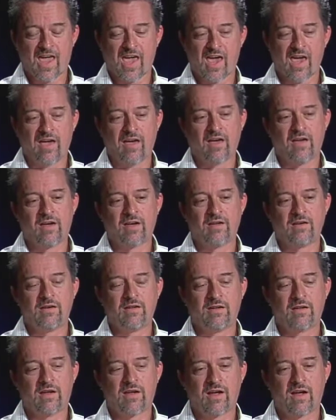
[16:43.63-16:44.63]
And
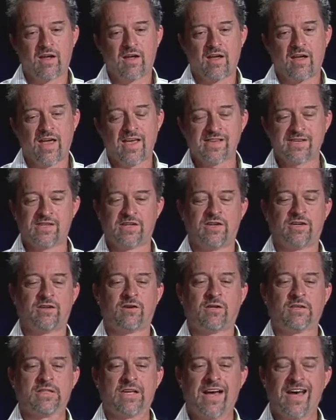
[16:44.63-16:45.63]
as an
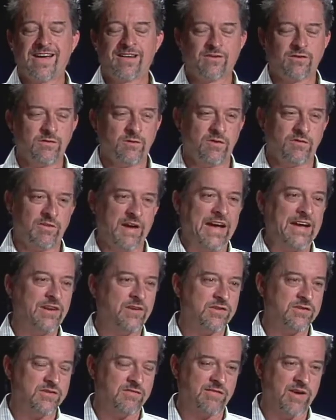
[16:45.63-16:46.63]
adult, I don't know if I
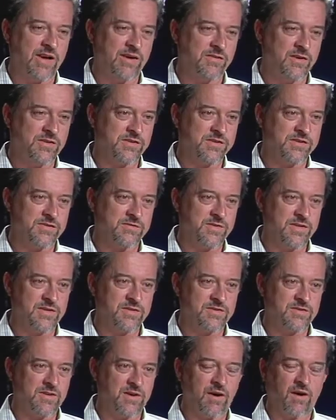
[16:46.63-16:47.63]
could survive on the
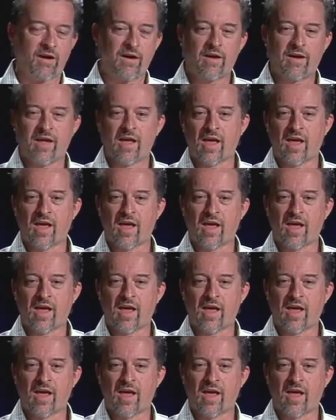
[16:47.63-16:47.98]
streets there.